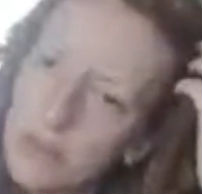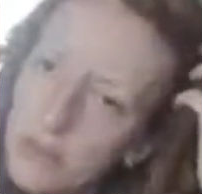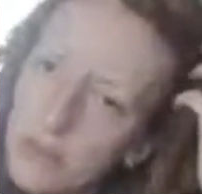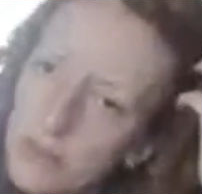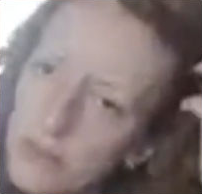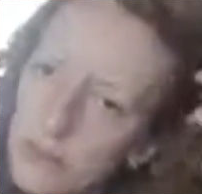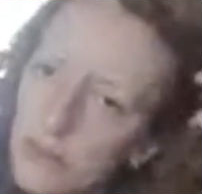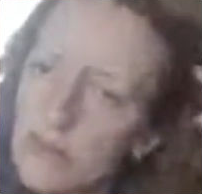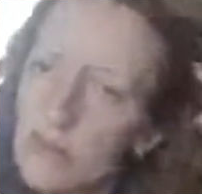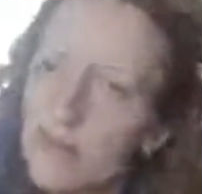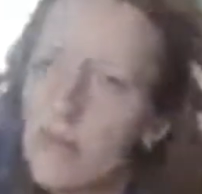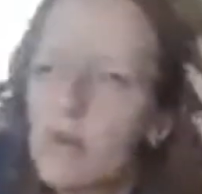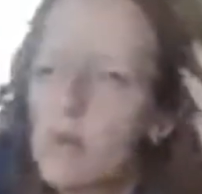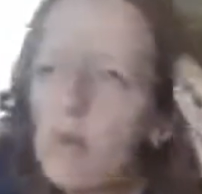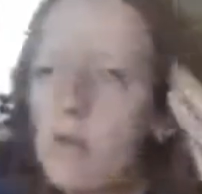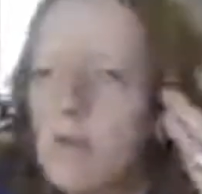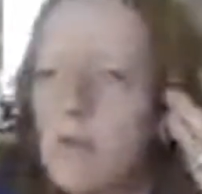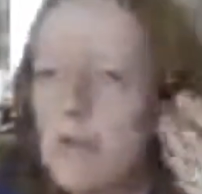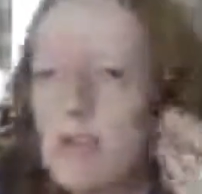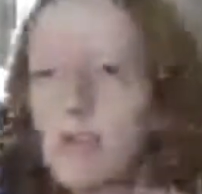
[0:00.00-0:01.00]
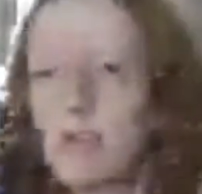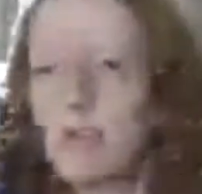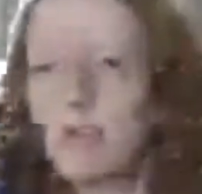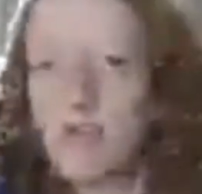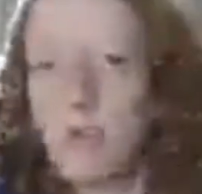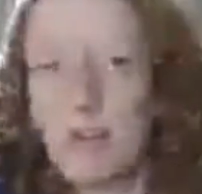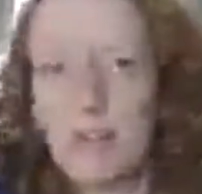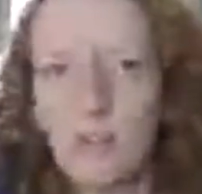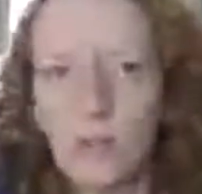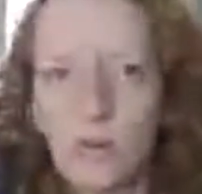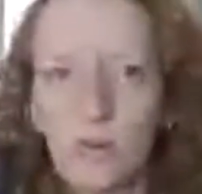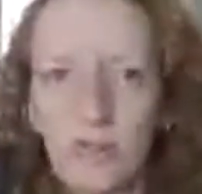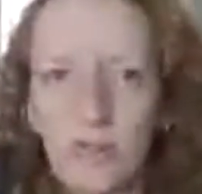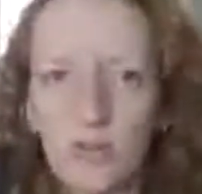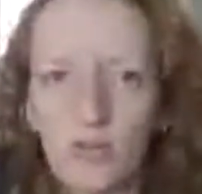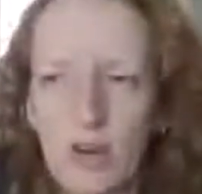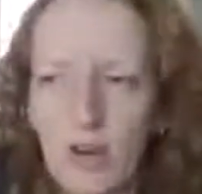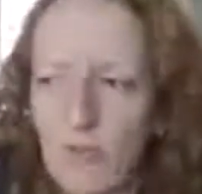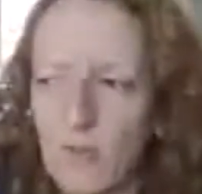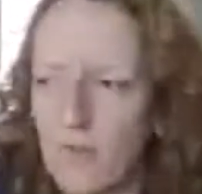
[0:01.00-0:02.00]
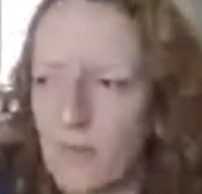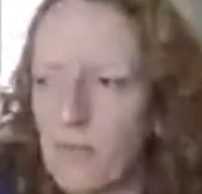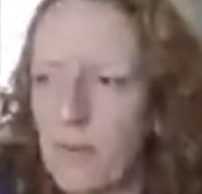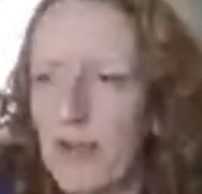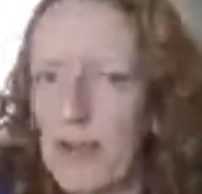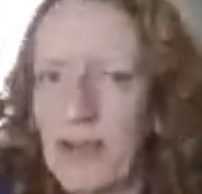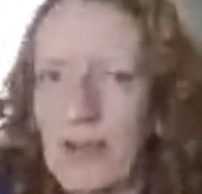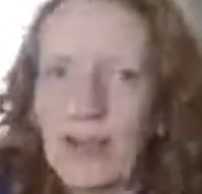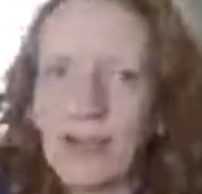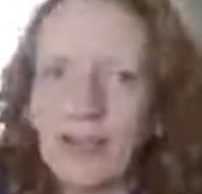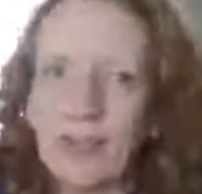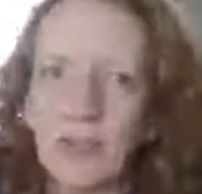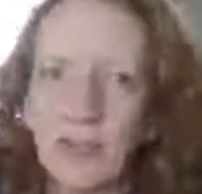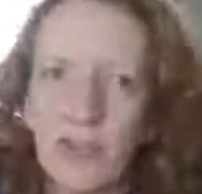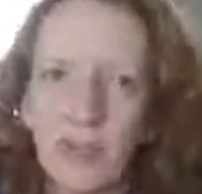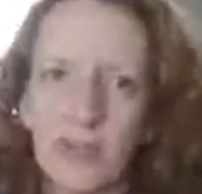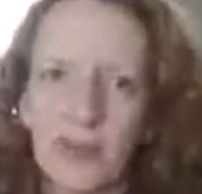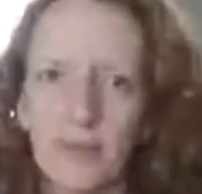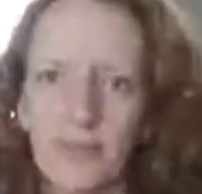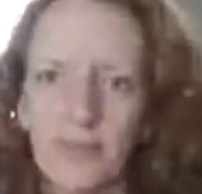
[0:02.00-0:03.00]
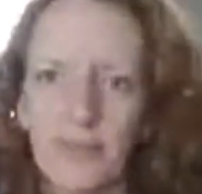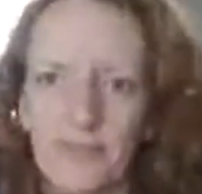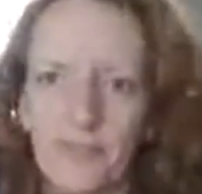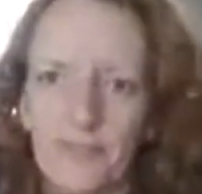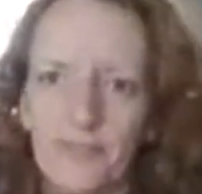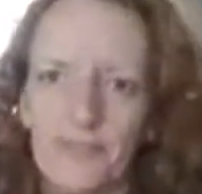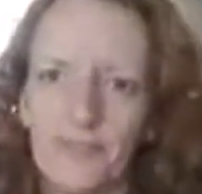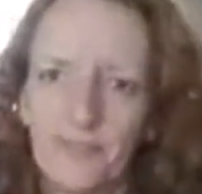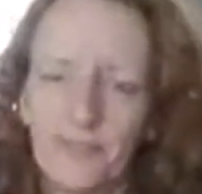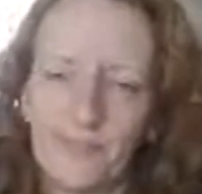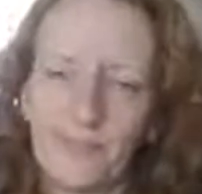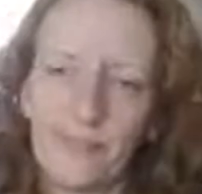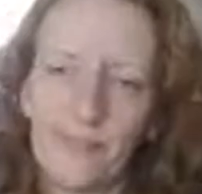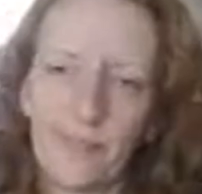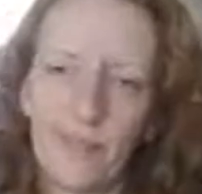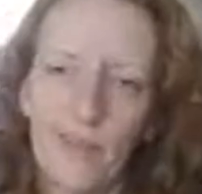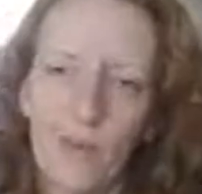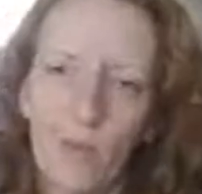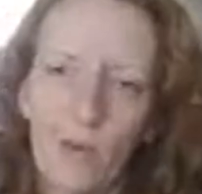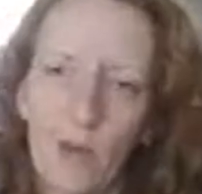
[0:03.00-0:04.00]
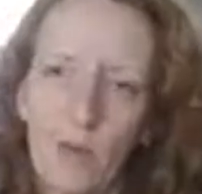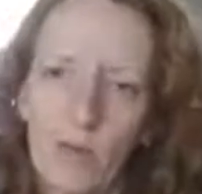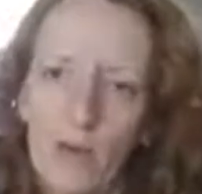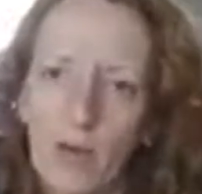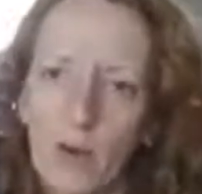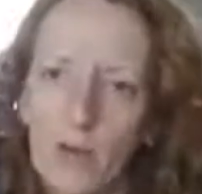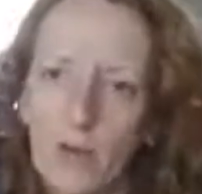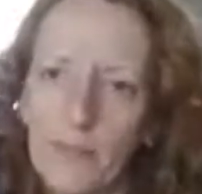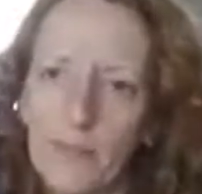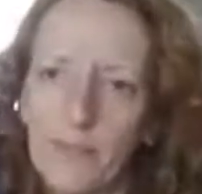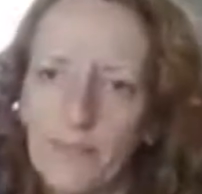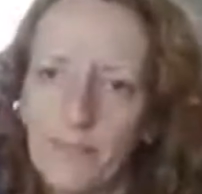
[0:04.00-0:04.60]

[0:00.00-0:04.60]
We need to try and sort this travel plan out this year. Where we're going.